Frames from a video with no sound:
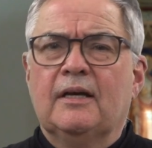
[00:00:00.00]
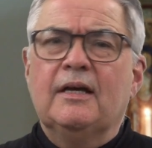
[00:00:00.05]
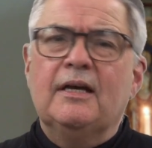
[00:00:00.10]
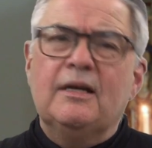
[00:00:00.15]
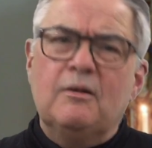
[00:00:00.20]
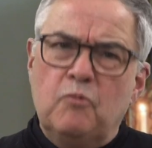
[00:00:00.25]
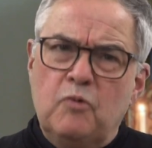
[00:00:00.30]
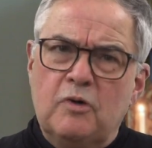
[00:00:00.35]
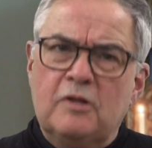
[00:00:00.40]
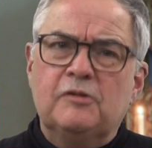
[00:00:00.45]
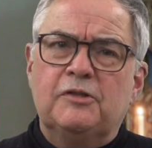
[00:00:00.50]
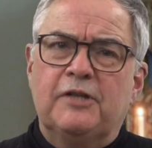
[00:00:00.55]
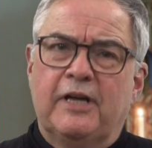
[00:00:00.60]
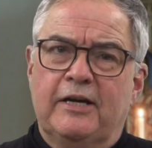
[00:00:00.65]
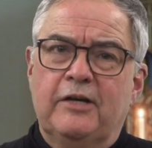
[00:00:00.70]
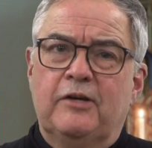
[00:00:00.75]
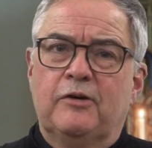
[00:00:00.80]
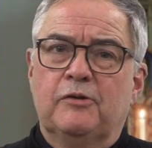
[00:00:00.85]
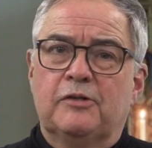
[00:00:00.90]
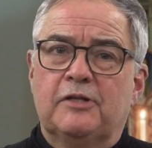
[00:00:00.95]
It will
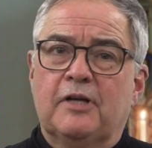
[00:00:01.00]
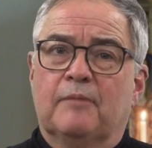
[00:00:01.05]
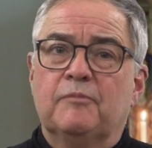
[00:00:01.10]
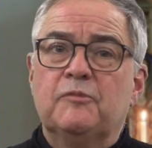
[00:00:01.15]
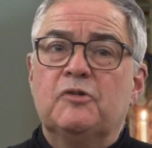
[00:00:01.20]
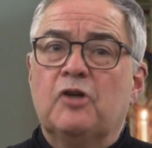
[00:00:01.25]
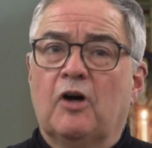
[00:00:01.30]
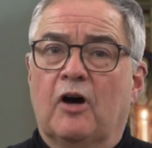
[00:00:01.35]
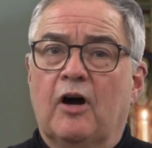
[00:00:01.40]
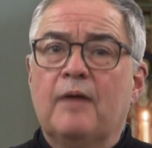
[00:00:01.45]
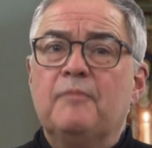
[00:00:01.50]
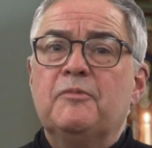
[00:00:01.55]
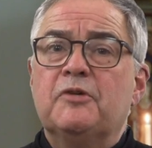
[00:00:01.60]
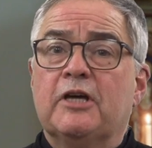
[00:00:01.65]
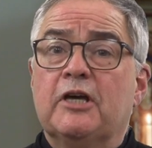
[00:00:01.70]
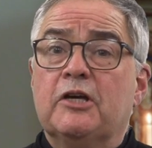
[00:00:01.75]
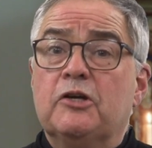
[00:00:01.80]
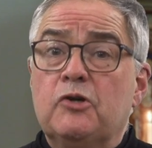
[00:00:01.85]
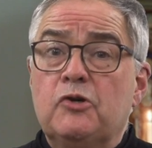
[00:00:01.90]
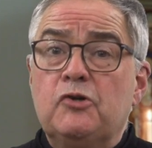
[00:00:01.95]
take you some time to
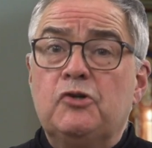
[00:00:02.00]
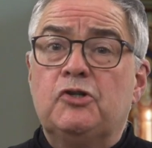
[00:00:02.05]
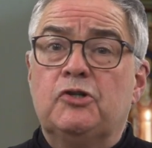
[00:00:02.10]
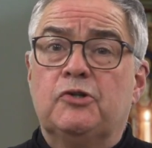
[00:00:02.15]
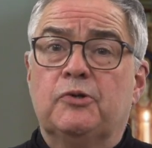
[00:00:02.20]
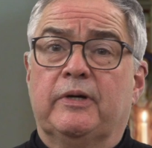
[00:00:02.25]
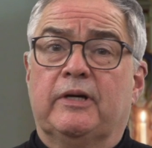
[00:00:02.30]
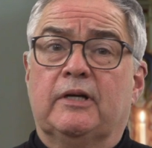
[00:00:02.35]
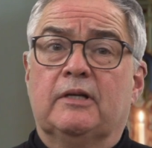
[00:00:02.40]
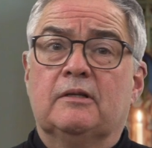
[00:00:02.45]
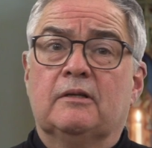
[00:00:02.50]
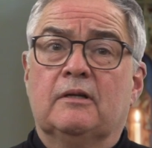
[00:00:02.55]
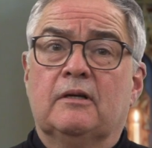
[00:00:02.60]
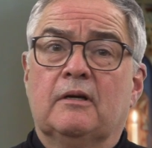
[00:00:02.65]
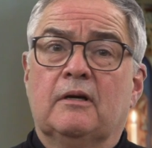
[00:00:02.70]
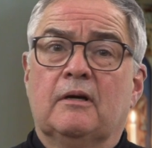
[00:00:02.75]
get used to it,